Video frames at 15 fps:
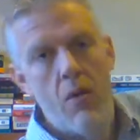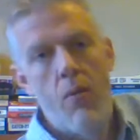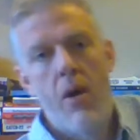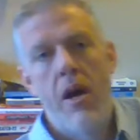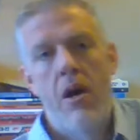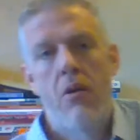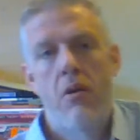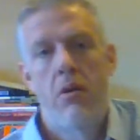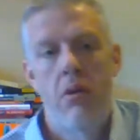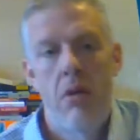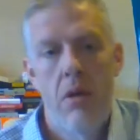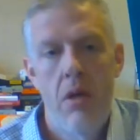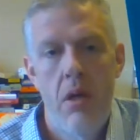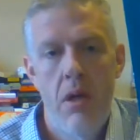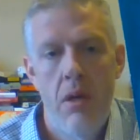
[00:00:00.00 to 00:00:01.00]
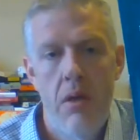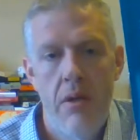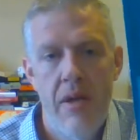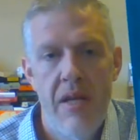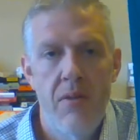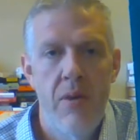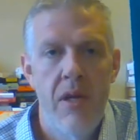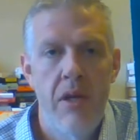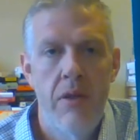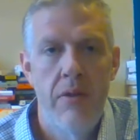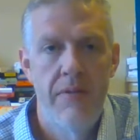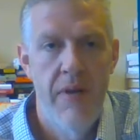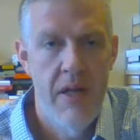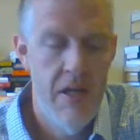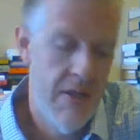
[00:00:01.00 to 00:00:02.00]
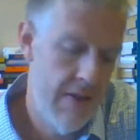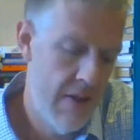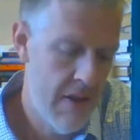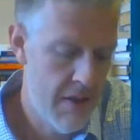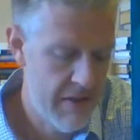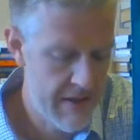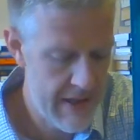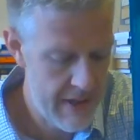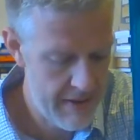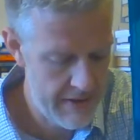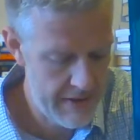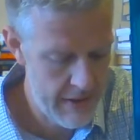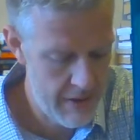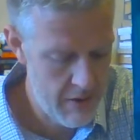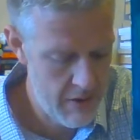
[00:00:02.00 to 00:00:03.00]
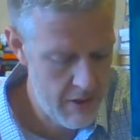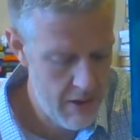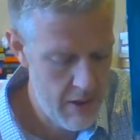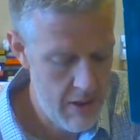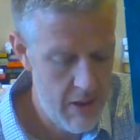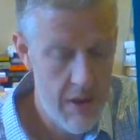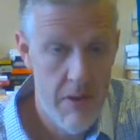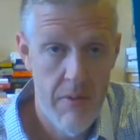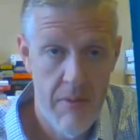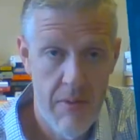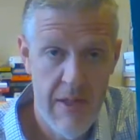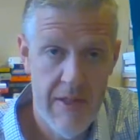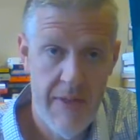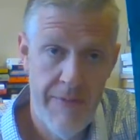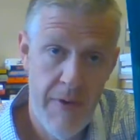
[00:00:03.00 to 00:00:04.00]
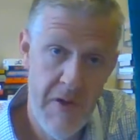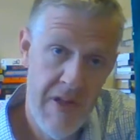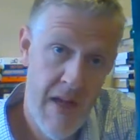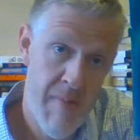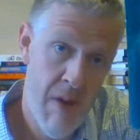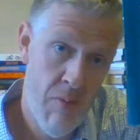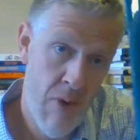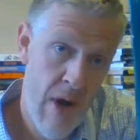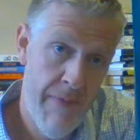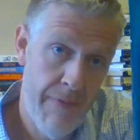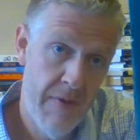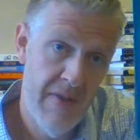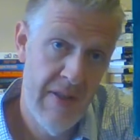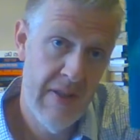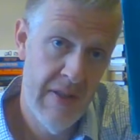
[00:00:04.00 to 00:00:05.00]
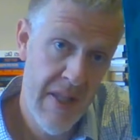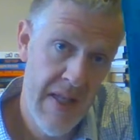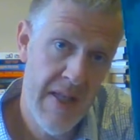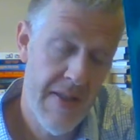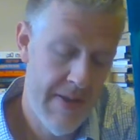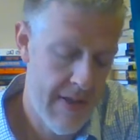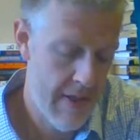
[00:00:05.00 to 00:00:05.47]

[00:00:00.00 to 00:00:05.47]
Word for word: Wow. That's why I couldn't find it. It's on the other side. So this is the first time I'm referencing this